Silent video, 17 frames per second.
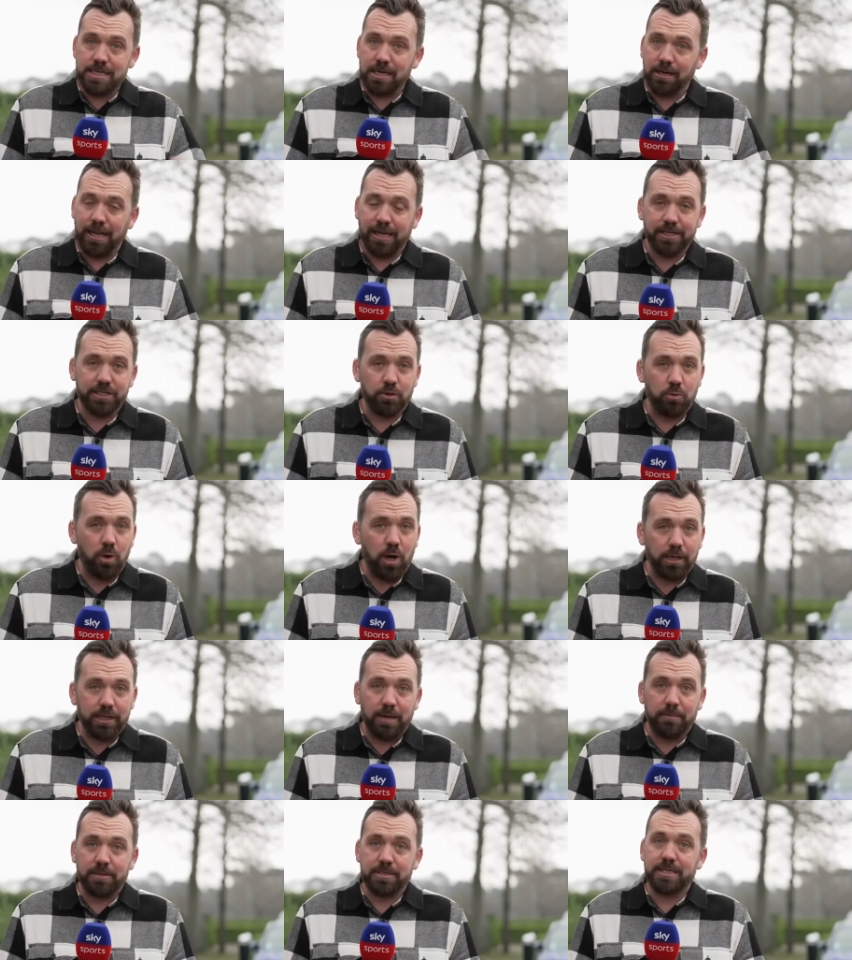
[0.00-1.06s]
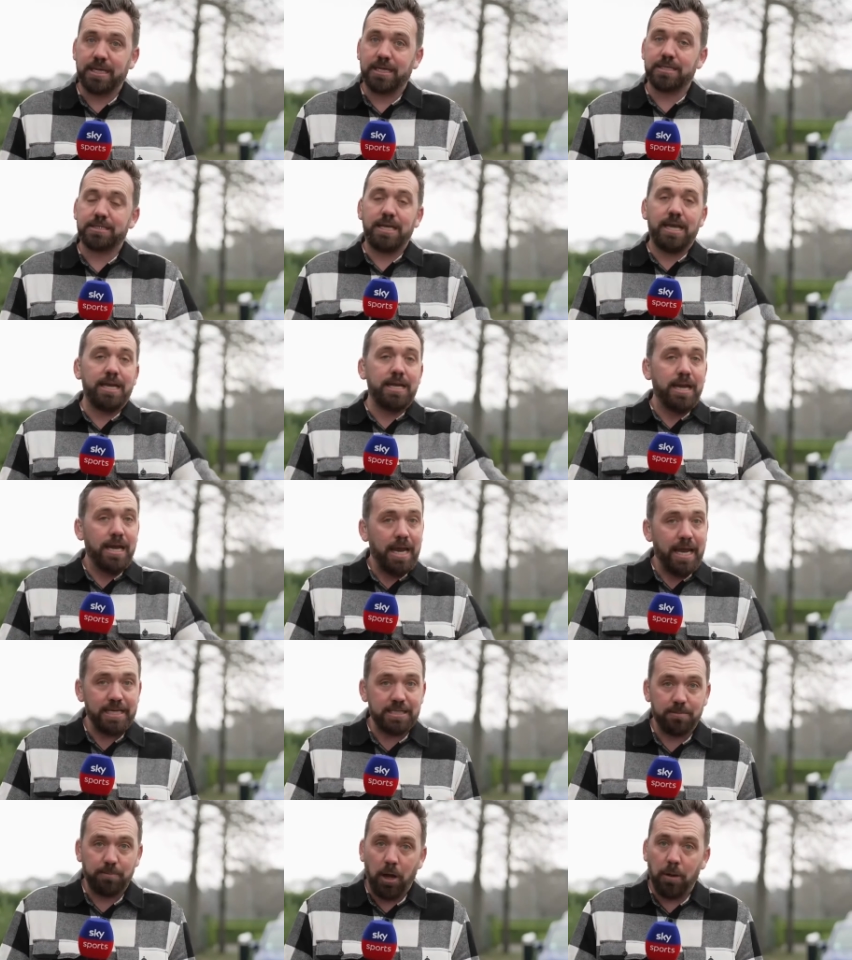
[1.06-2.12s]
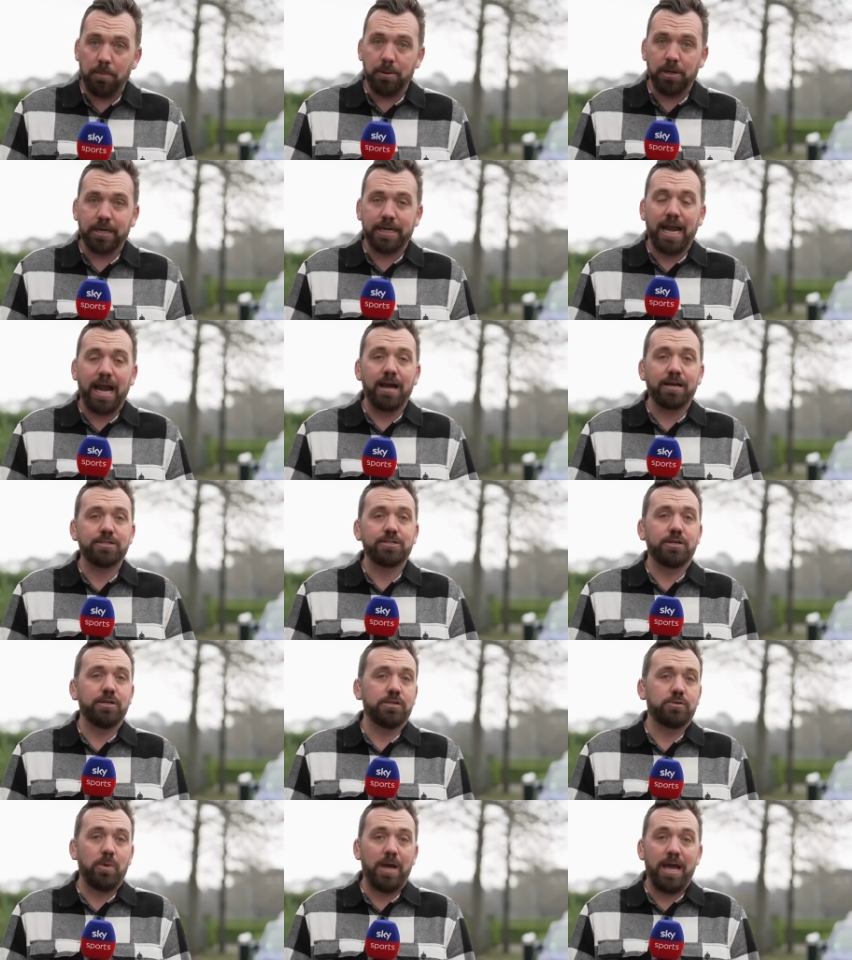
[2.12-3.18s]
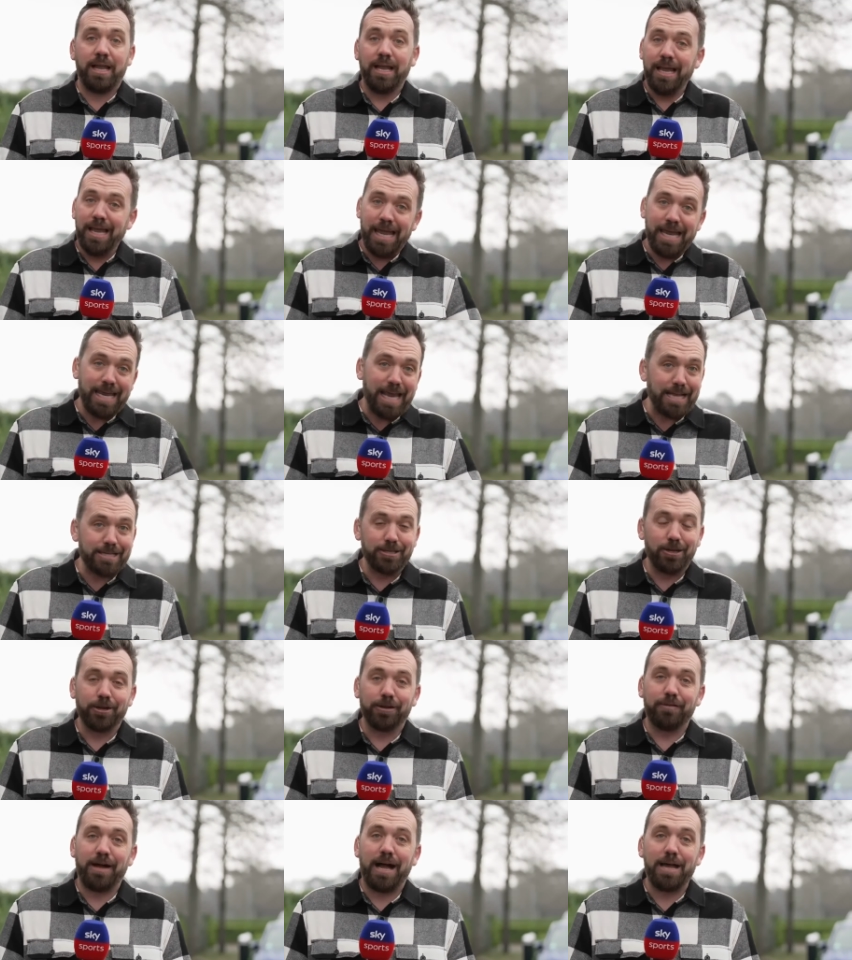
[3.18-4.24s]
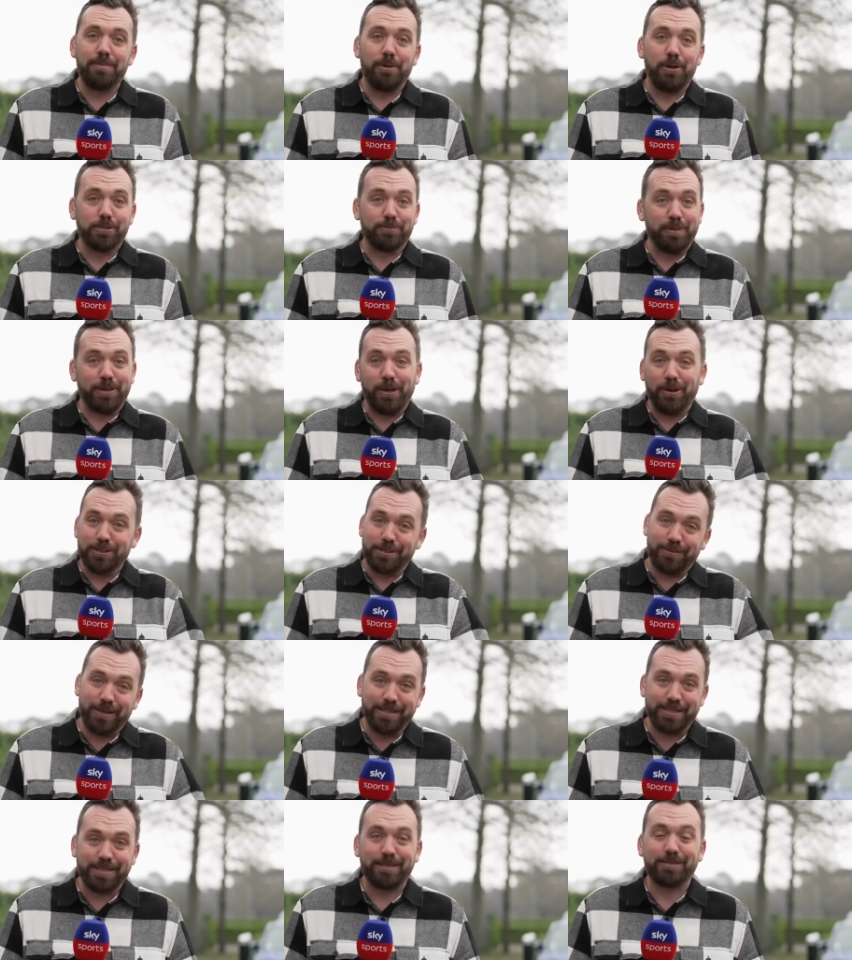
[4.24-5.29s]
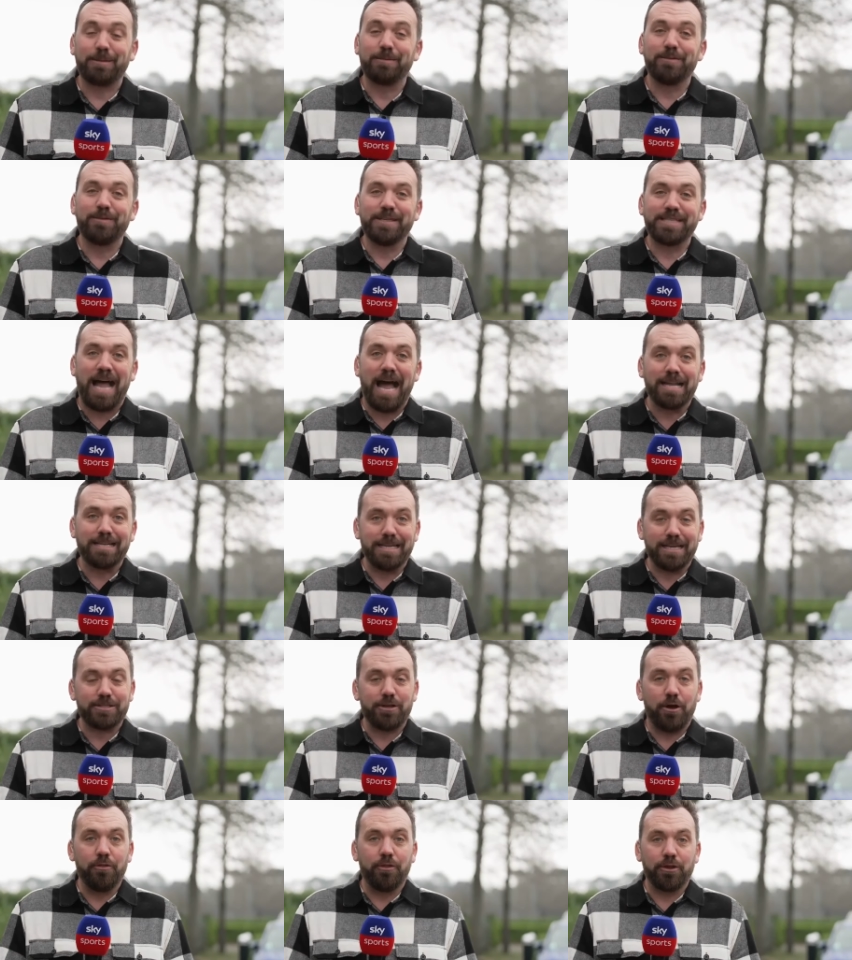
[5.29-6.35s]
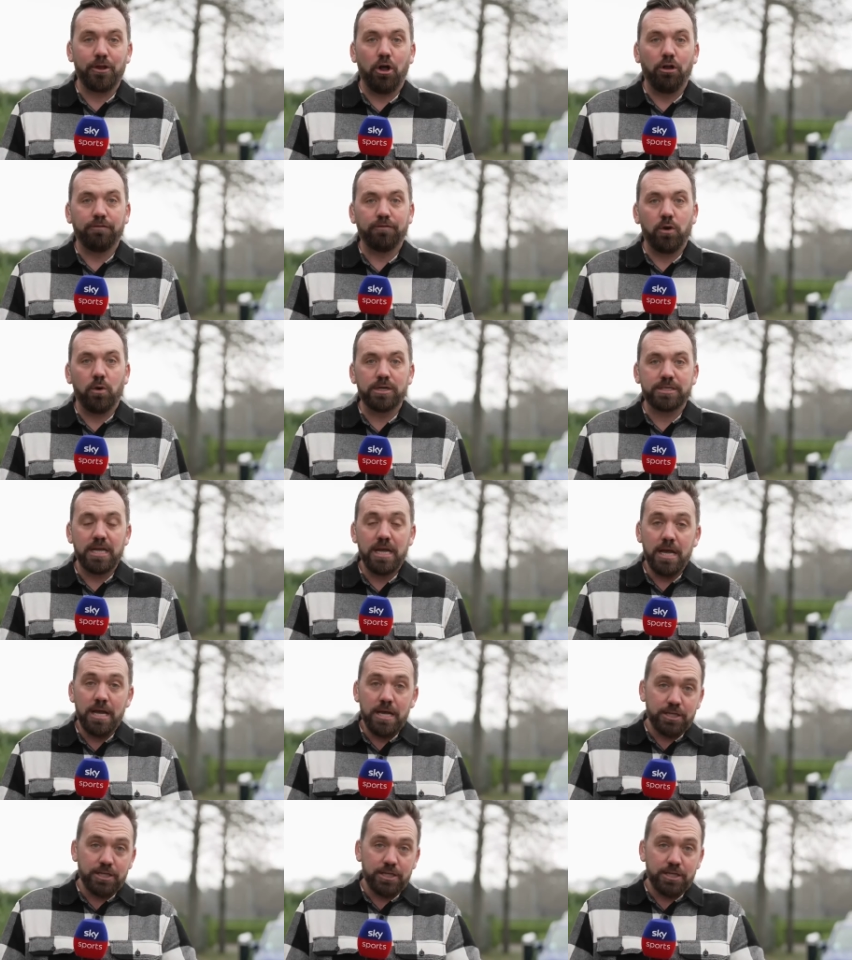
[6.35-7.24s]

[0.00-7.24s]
Tyrrell Hatton is the world number 16. He's a popular character as well. He gets a lot of eyeballs because of some of his antics on the golf course.